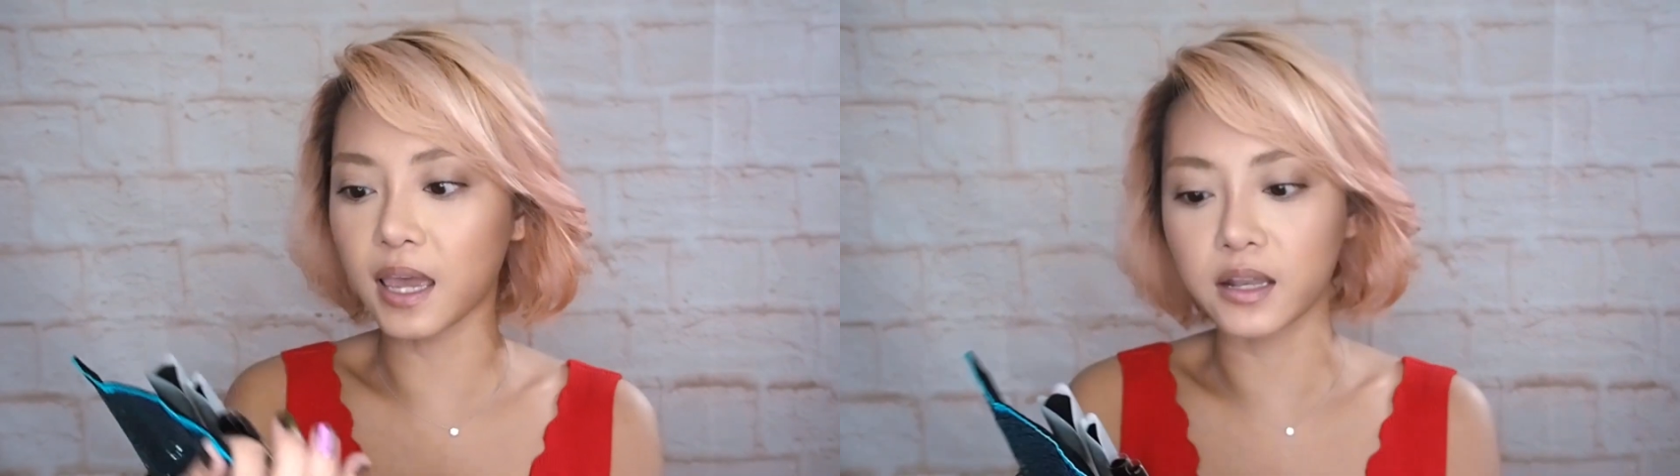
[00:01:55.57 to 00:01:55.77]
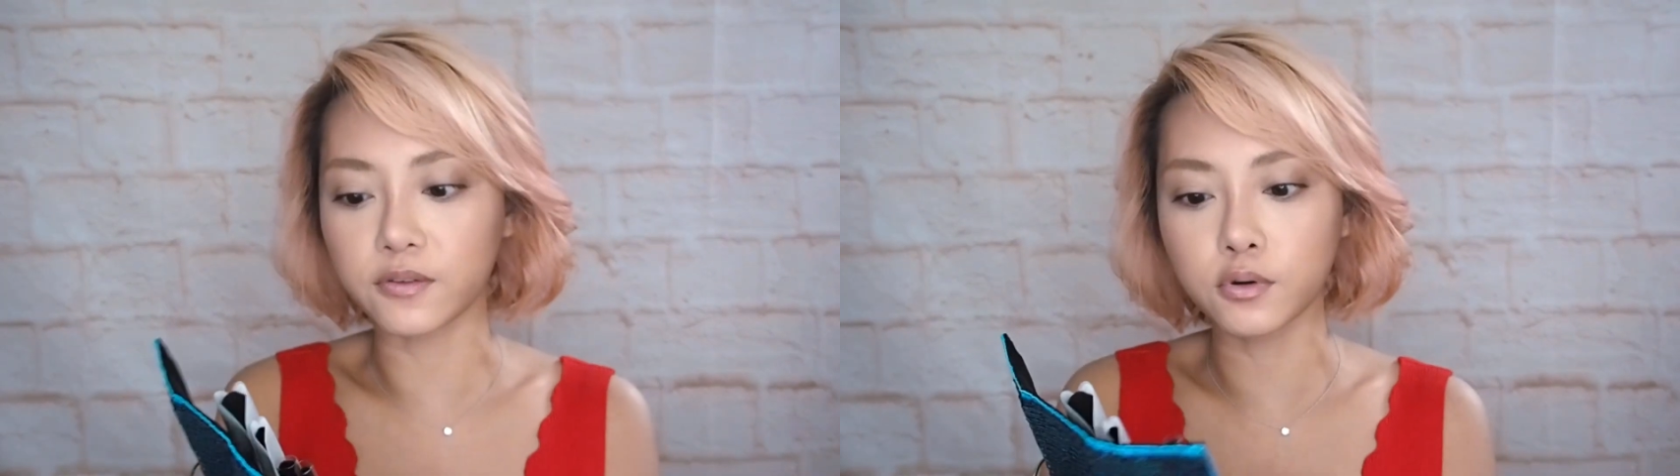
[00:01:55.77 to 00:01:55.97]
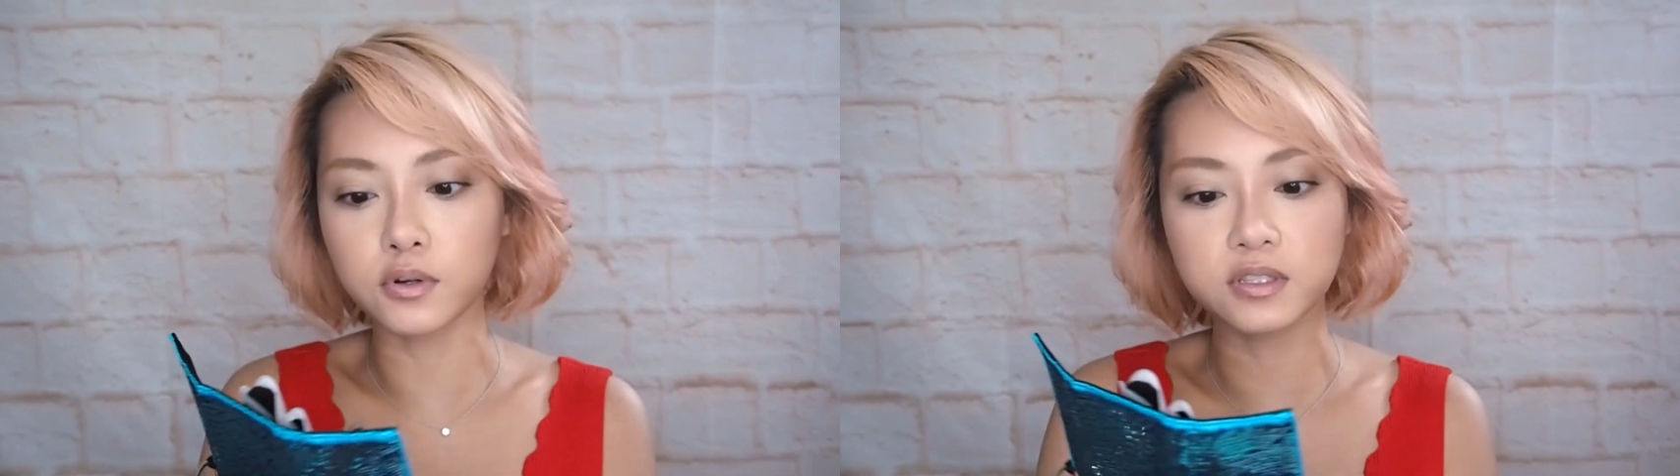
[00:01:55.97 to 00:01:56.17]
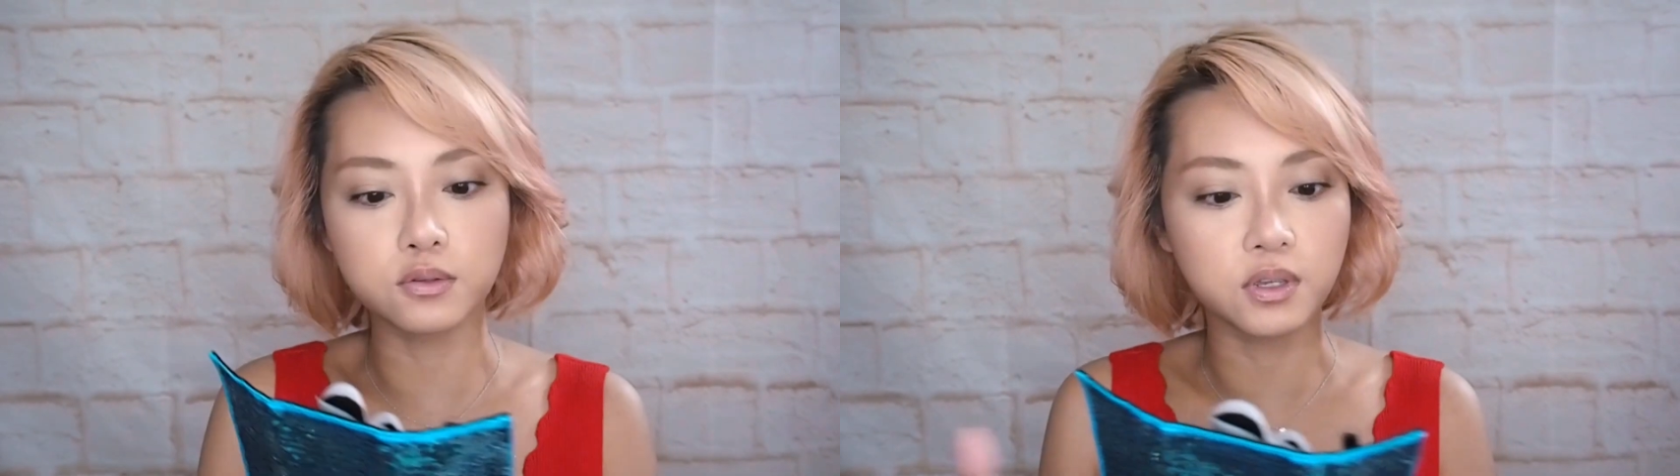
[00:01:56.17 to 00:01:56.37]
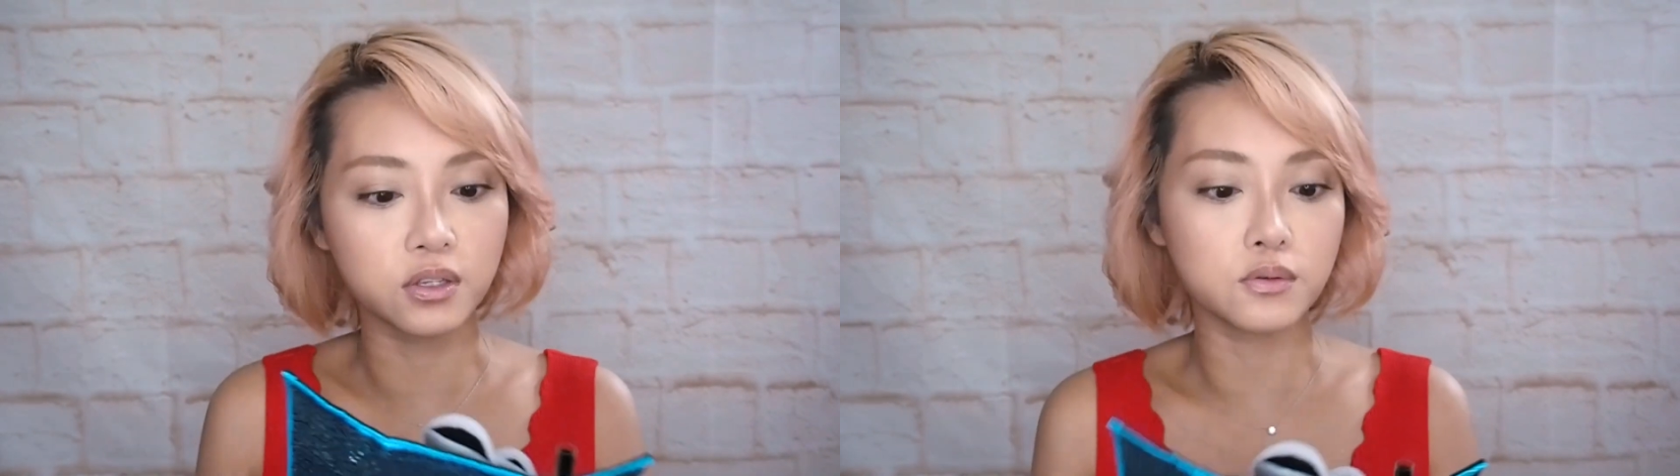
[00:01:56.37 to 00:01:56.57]
and of course
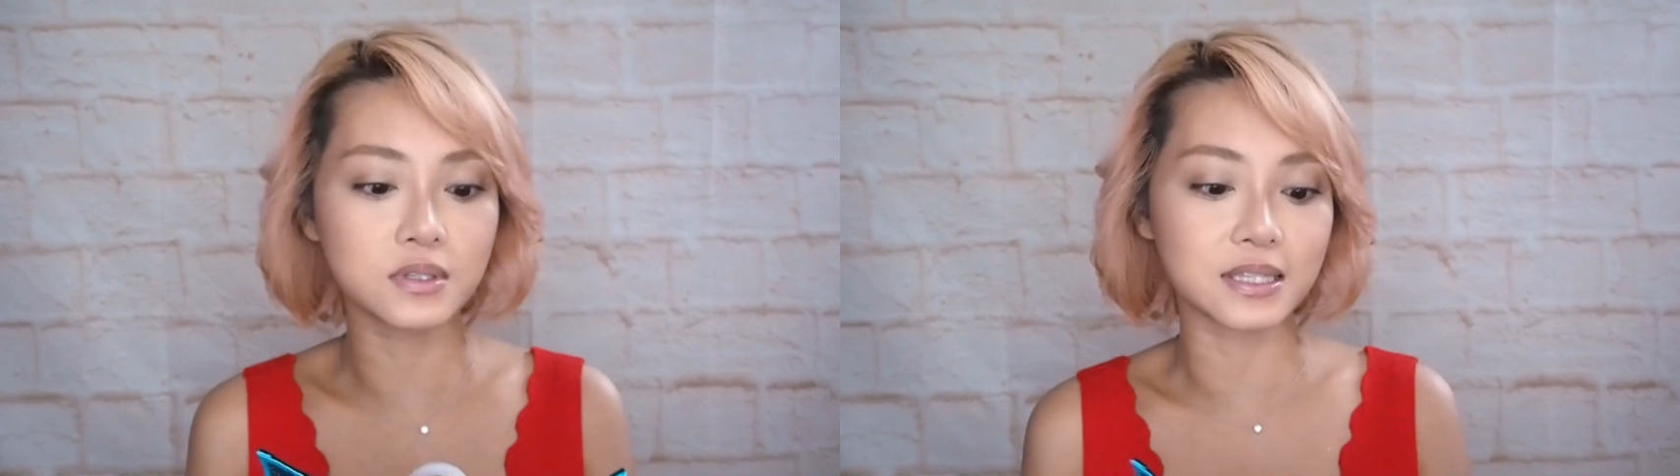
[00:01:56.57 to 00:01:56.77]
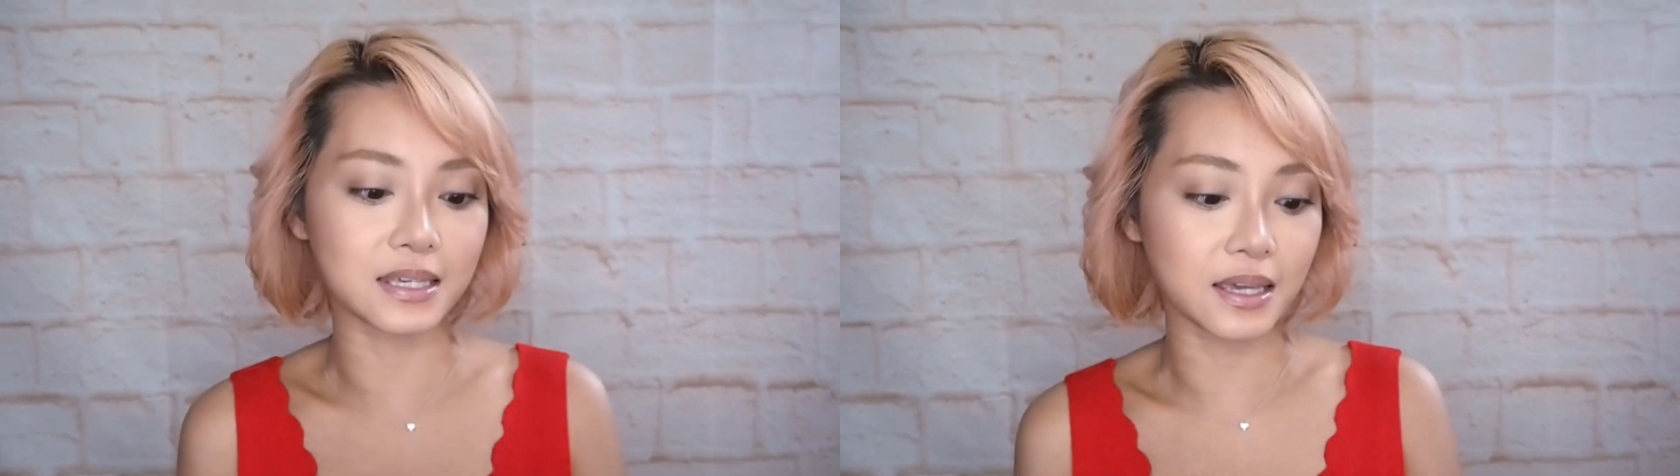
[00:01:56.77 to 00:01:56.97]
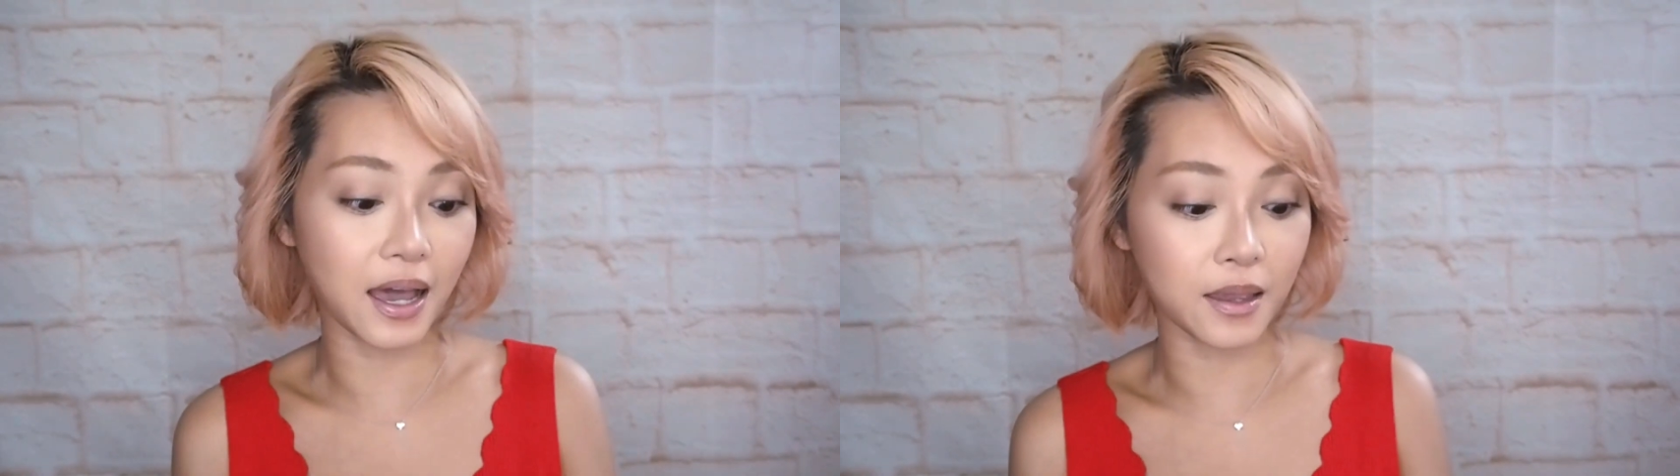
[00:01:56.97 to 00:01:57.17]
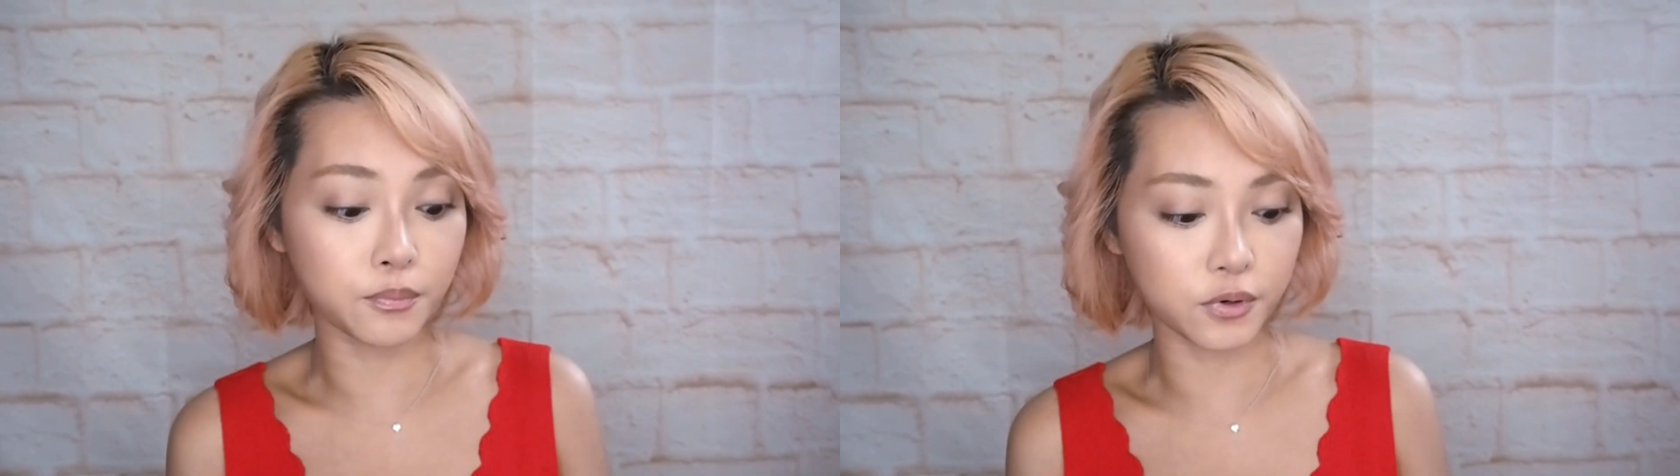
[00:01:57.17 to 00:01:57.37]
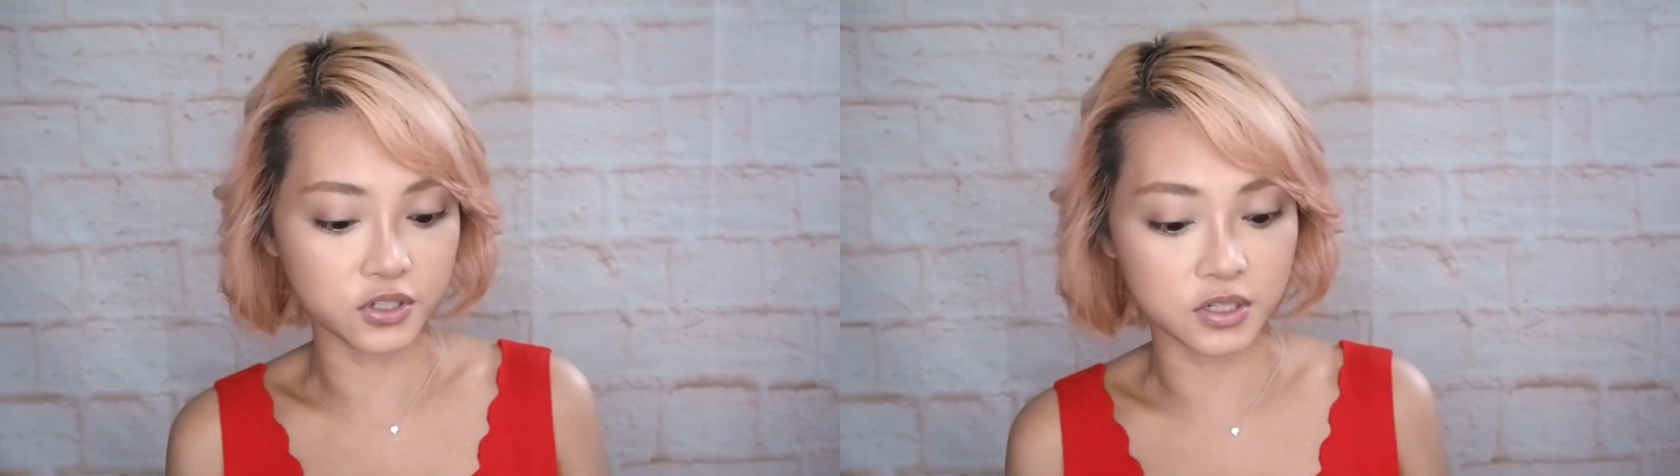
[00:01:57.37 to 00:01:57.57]
you can use the eye
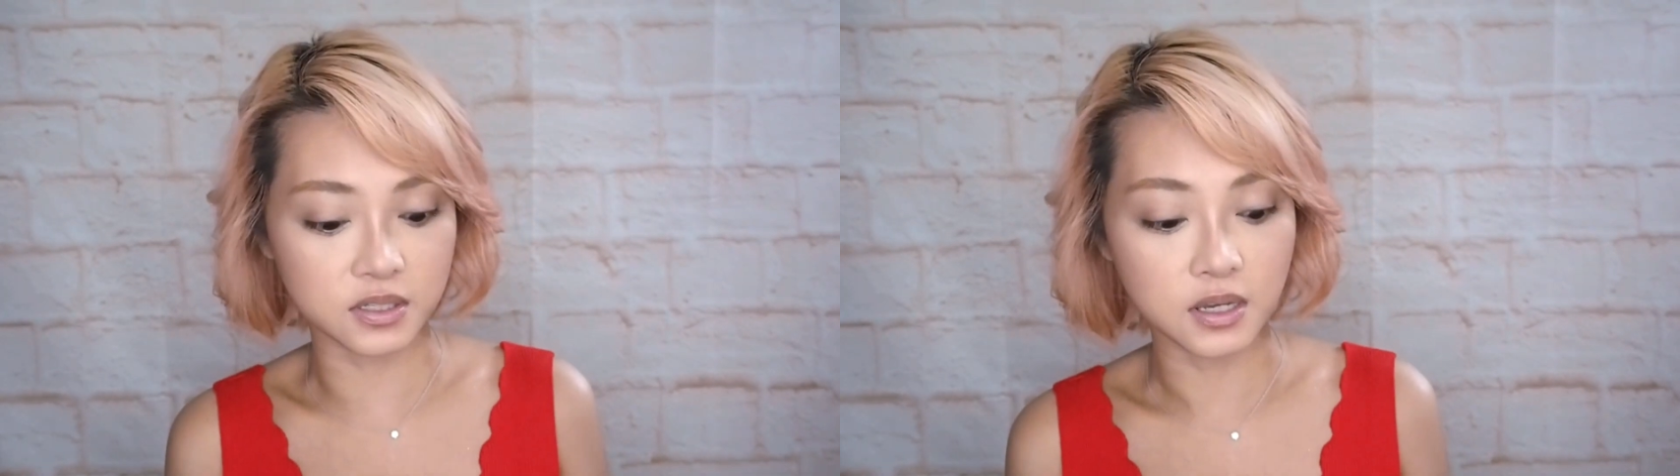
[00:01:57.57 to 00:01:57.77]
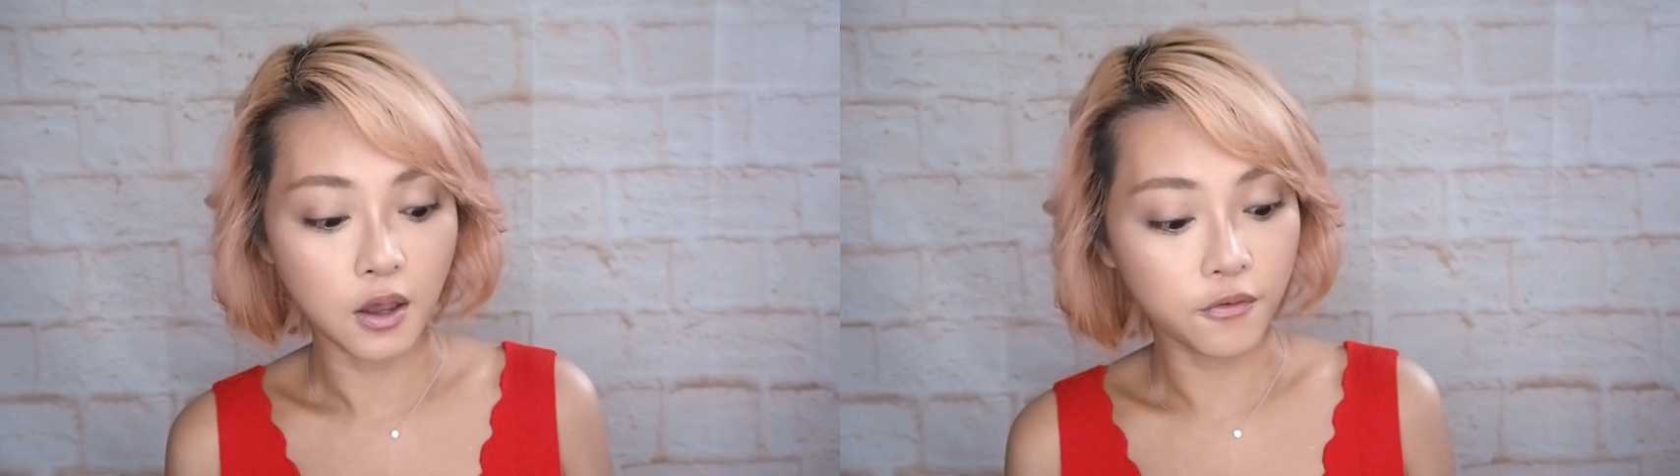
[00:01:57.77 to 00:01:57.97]
brushes